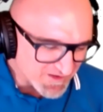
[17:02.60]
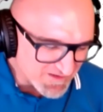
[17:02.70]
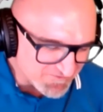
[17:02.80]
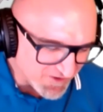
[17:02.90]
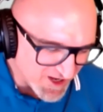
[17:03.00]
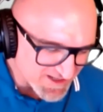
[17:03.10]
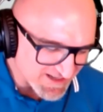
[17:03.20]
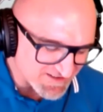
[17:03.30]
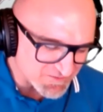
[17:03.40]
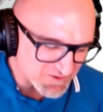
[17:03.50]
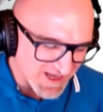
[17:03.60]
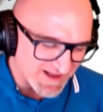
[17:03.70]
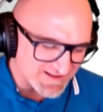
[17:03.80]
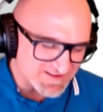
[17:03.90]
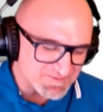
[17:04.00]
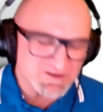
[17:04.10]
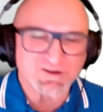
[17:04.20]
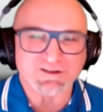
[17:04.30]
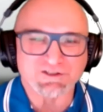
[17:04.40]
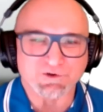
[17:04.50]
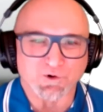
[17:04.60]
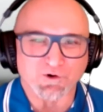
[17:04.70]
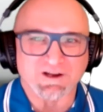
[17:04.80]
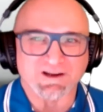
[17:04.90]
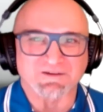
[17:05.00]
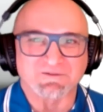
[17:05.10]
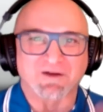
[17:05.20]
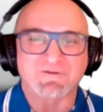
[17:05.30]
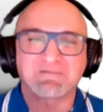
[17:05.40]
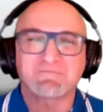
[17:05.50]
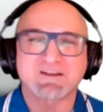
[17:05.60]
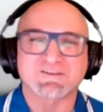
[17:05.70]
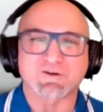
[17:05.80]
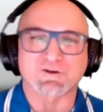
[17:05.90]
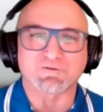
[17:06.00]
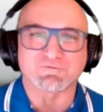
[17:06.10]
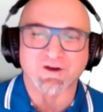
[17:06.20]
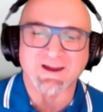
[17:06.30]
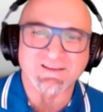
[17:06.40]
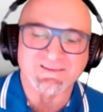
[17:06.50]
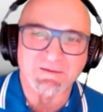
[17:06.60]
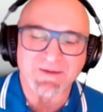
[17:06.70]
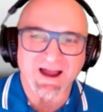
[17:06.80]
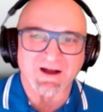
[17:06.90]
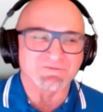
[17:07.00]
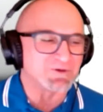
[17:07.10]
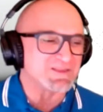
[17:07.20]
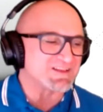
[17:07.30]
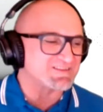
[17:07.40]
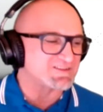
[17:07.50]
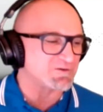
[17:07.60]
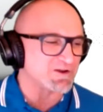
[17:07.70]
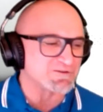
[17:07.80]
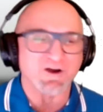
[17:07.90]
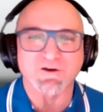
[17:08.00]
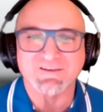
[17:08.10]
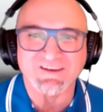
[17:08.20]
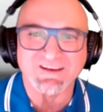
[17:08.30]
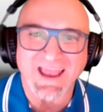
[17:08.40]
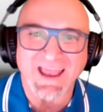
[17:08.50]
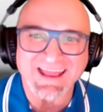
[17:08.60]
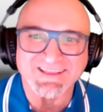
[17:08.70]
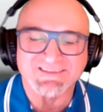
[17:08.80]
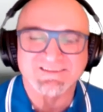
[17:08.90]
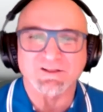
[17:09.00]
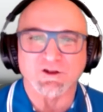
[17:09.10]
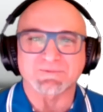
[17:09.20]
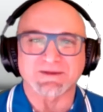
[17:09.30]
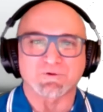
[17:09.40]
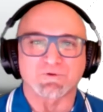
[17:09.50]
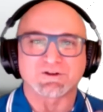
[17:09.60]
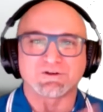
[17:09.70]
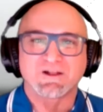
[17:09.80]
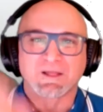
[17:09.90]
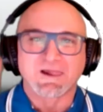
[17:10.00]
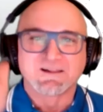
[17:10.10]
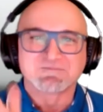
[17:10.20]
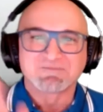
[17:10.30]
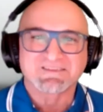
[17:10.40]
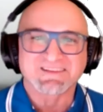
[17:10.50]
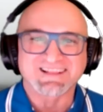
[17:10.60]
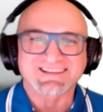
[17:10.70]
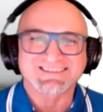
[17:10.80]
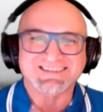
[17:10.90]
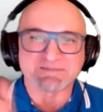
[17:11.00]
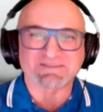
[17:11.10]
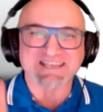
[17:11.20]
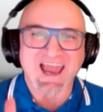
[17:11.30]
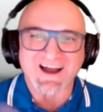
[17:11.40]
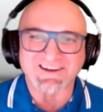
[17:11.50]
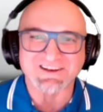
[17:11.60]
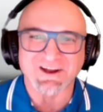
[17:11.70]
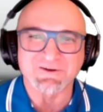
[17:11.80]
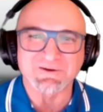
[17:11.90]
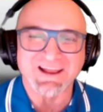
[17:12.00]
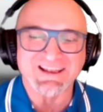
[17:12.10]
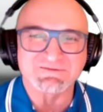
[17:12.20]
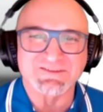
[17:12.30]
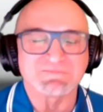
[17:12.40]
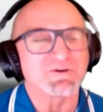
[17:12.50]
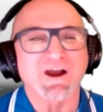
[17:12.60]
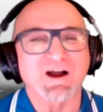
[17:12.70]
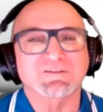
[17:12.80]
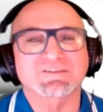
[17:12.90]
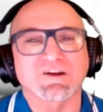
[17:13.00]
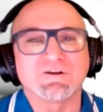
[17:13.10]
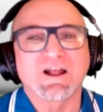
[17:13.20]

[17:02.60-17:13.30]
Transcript: Finally, I just want to ask, there's been a lot of talk around my circle of friends about when this coronavirus thing ends. A lot of people want to skip town and go and live somewhere else. So